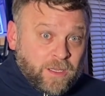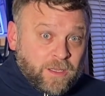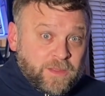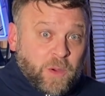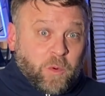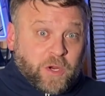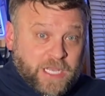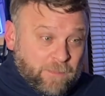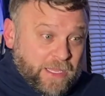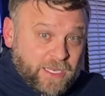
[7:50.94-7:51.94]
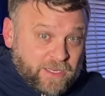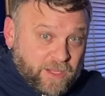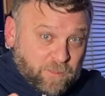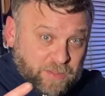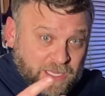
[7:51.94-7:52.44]
that were coming into
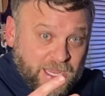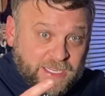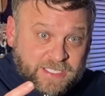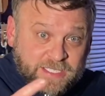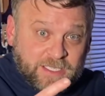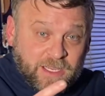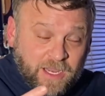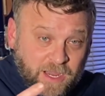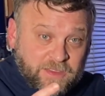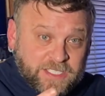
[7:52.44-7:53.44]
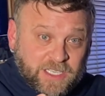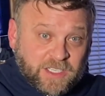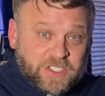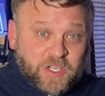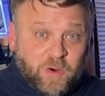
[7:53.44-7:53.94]
their place in this
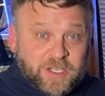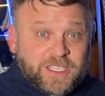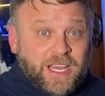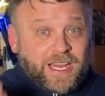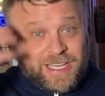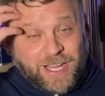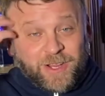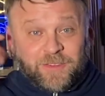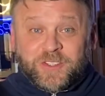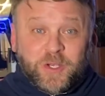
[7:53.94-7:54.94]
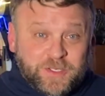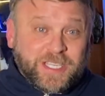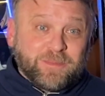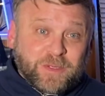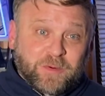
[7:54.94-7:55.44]
collision course. Now you have 2
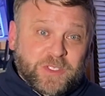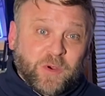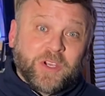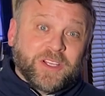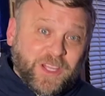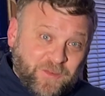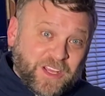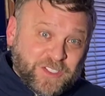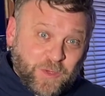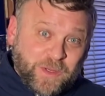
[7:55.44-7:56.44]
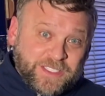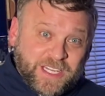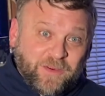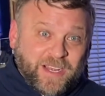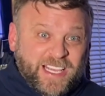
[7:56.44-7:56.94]
teams that were so good they've had 2 weeks to
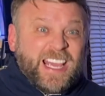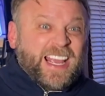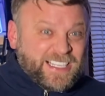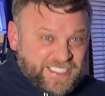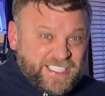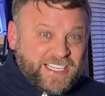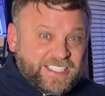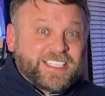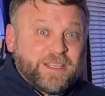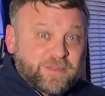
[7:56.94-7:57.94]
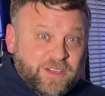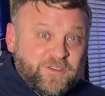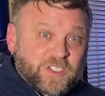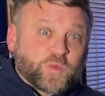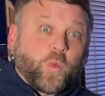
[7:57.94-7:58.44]
get ready, and 6 teams that have
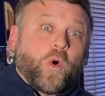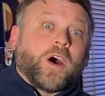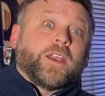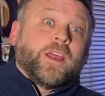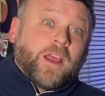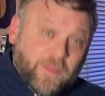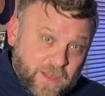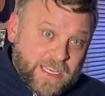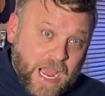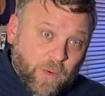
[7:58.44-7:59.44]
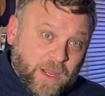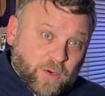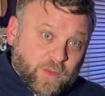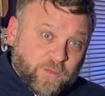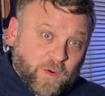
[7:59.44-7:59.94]
just won that now
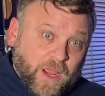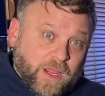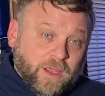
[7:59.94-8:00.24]
enter the fray.